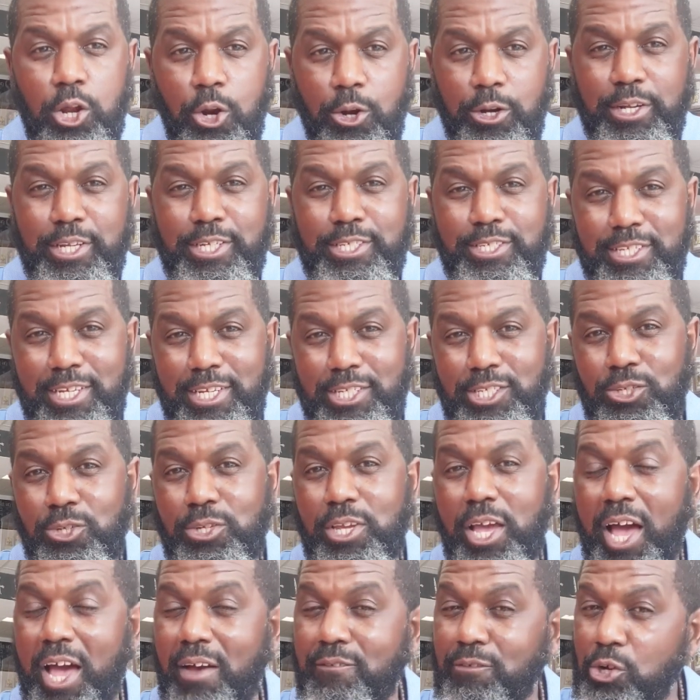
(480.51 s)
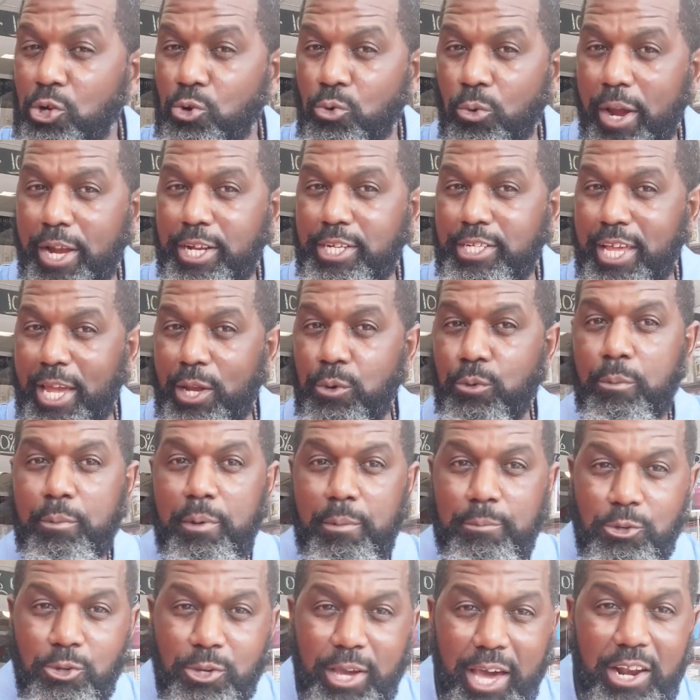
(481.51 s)
learning these things so y'all have a great day
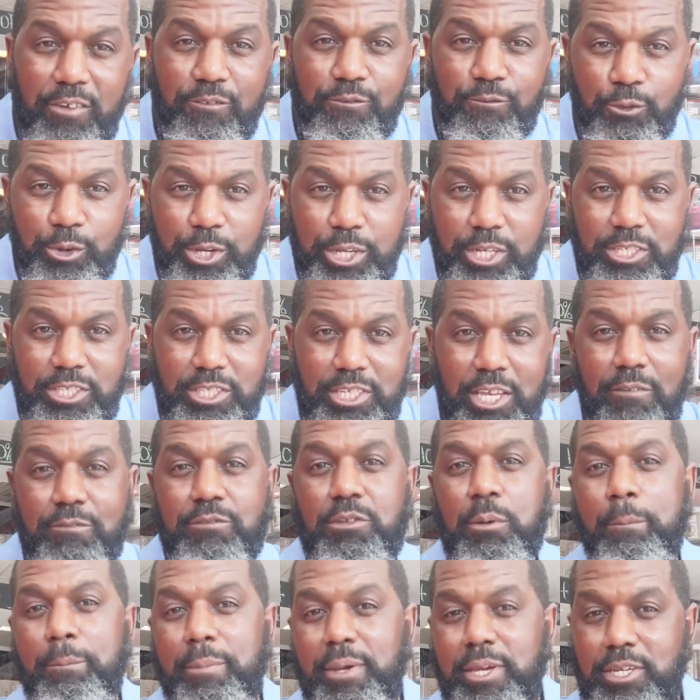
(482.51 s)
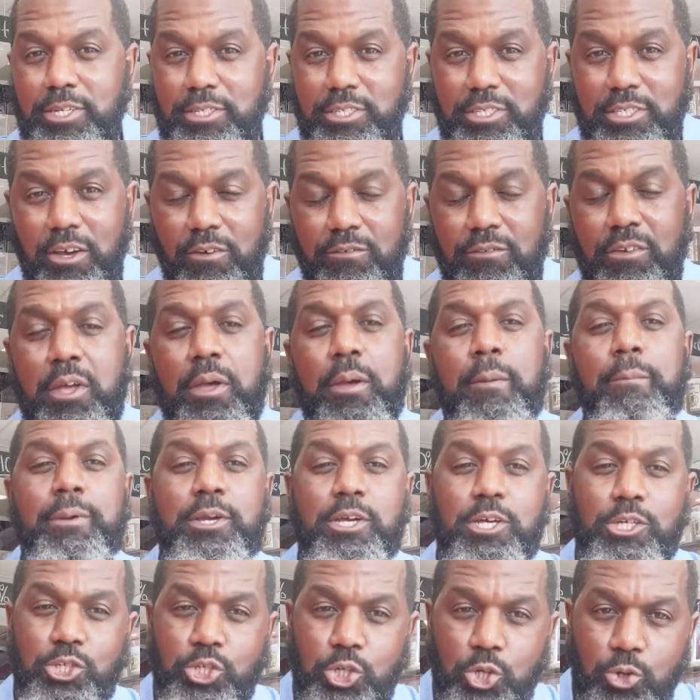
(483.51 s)
remember you got to free yourself to be yourself
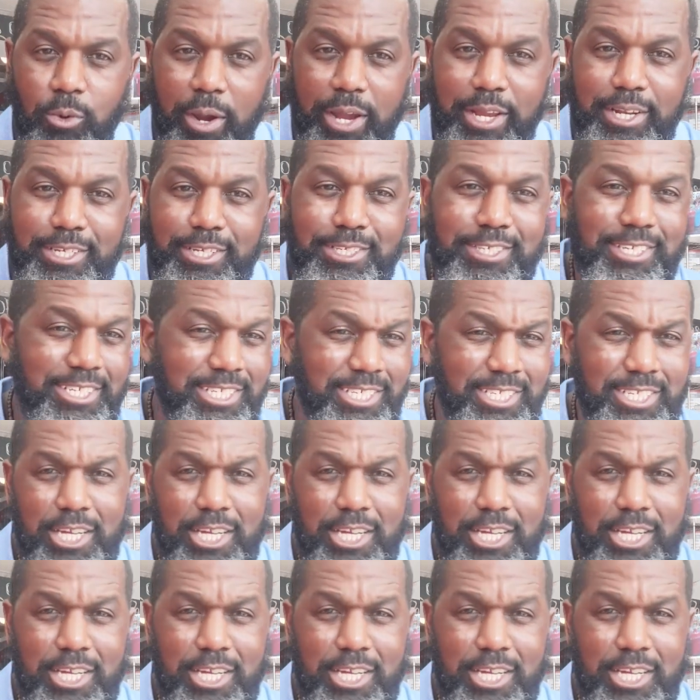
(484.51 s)
because your greatness is